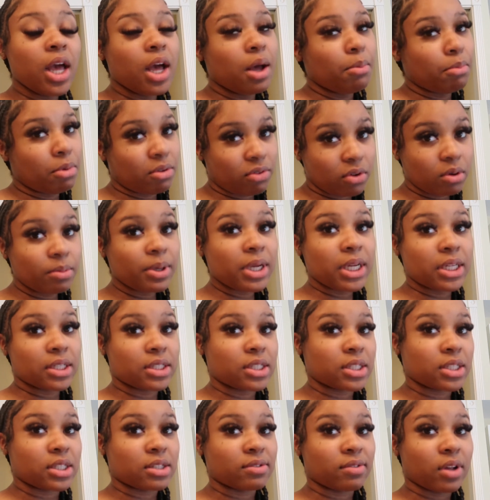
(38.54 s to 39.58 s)
Before we get
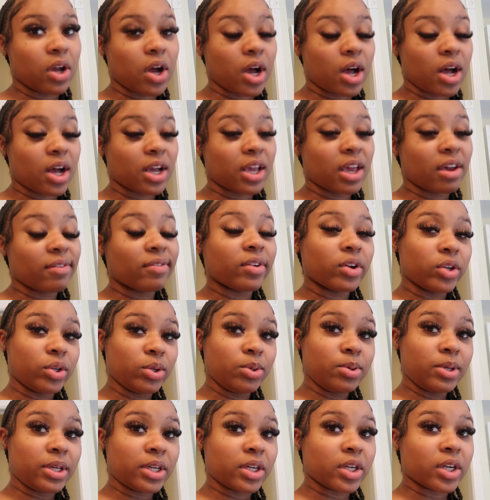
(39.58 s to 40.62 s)
into this vlog, if you're new
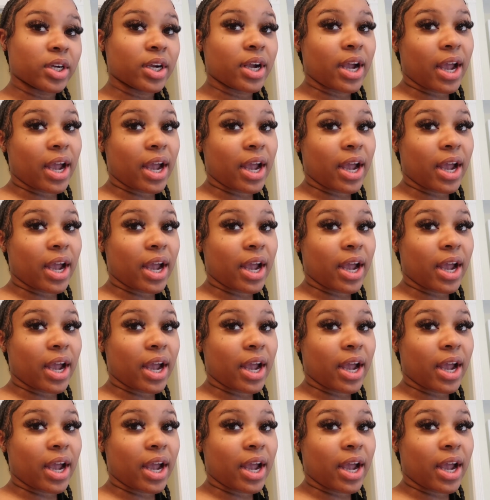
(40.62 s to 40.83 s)
here,